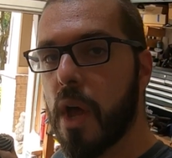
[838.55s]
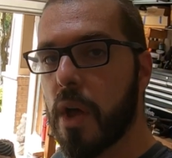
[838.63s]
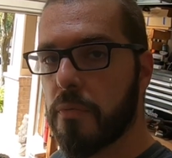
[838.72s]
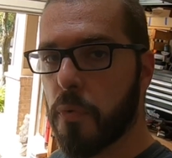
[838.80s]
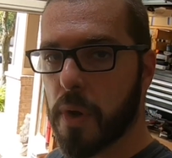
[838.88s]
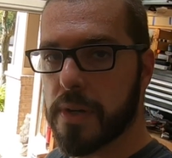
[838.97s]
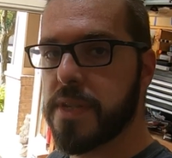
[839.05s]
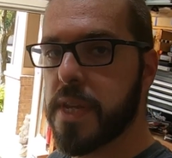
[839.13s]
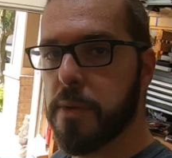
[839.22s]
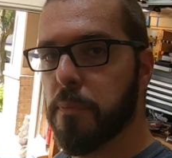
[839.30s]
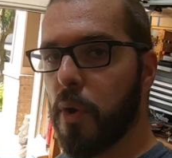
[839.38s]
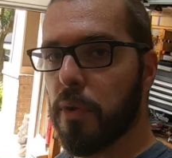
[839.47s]

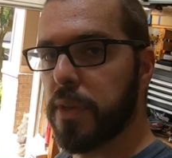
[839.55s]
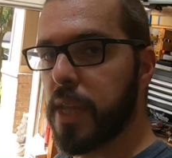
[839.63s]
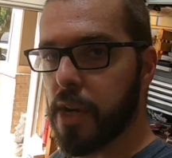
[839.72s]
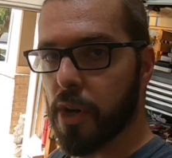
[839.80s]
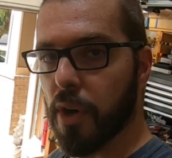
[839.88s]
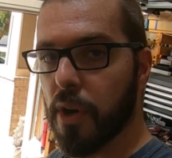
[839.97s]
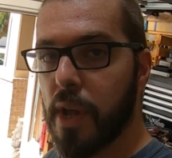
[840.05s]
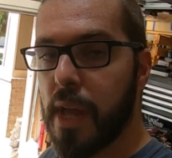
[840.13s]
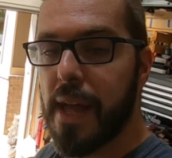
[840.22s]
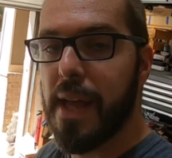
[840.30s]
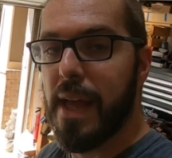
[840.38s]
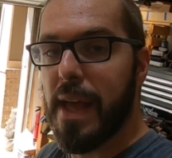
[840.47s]
14 bolt gear
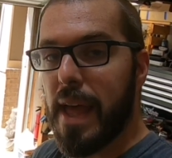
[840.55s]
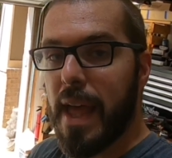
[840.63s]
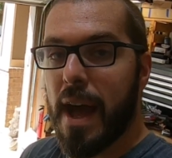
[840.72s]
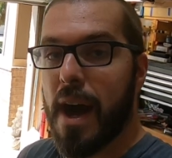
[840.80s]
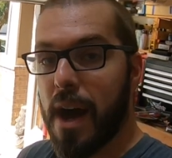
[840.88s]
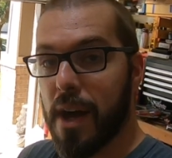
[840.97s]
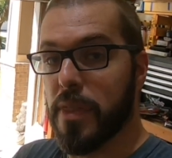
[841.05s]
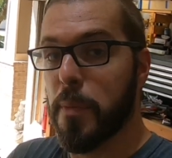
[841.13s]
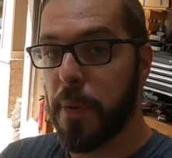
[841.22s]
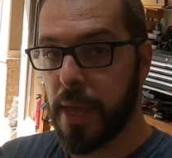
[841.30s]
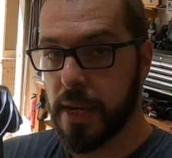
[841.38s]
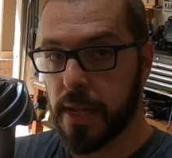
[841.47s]
on the
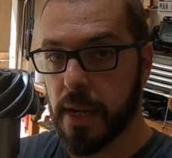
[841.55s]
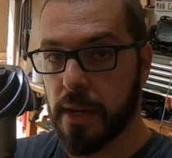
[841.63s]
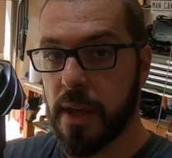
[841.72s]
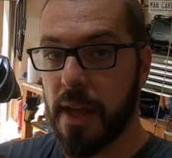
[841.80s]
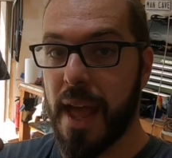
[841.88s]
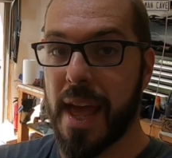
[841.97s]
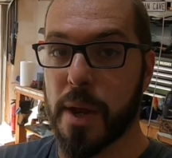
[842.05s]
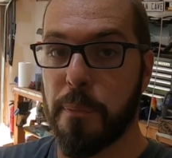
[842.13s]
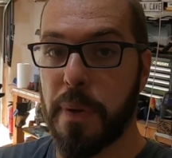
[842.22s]
pinion, and a